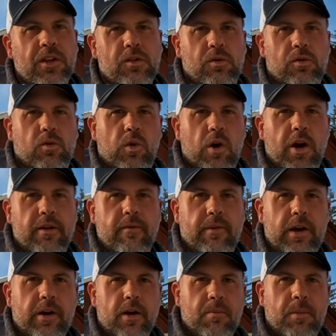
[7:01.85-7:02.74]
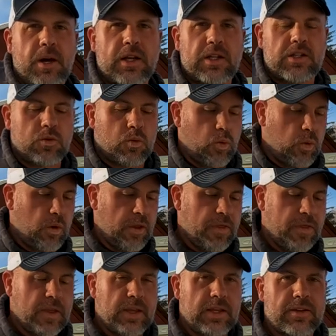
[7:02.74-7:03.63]
this was run very much
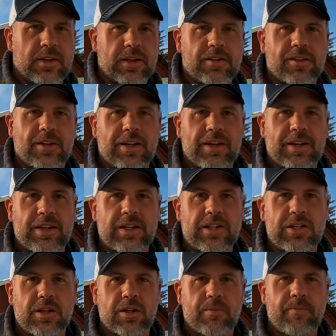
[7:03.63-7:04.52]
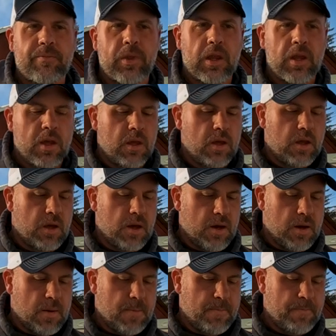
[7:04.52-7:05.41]
within this condition.
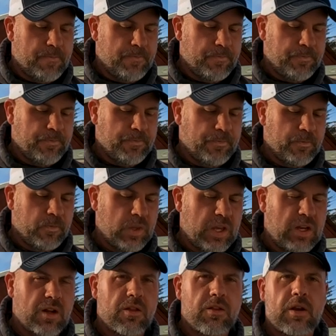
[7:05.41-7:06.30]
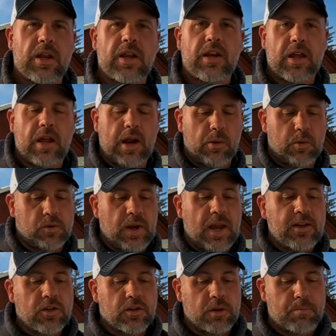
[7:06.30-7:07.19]
I was
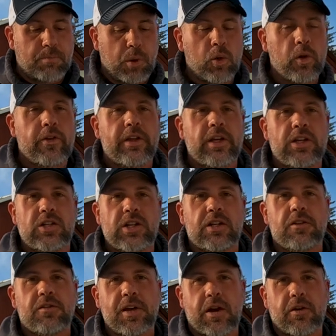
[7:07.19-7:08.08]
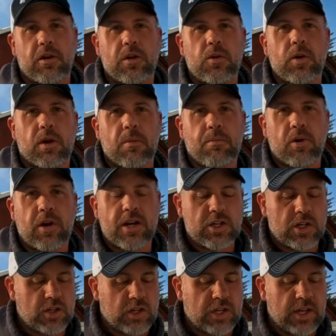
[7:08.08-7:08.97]
actually pulling the injectors out to do a
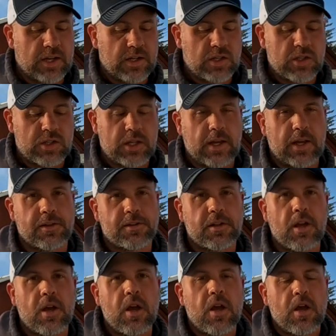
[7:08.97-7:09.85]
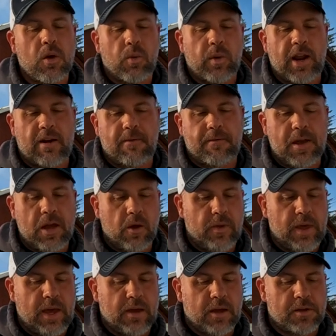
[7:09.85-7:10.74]
compression test when I
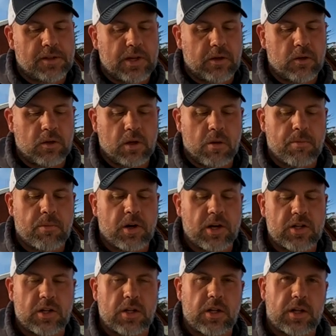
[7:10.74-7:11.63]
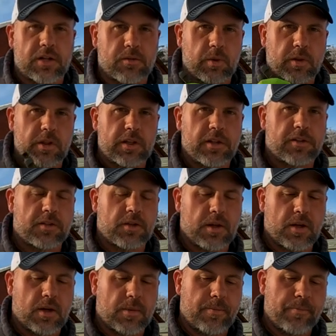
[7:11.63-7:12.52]
found that, because I'll do the compression test with these.
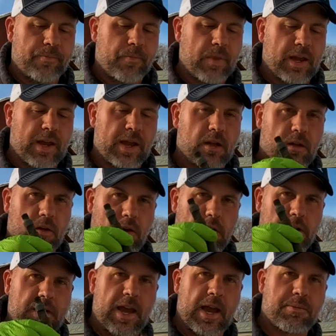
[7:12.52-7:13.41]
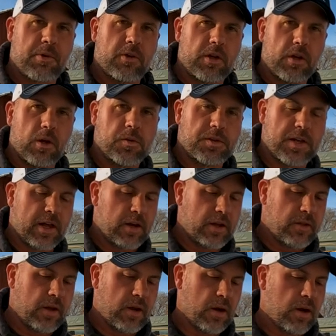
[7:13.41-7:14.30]
I got a little adapter that goes down
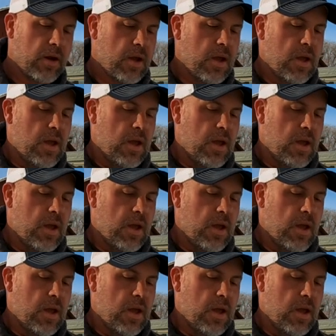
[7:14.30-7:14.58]
in there.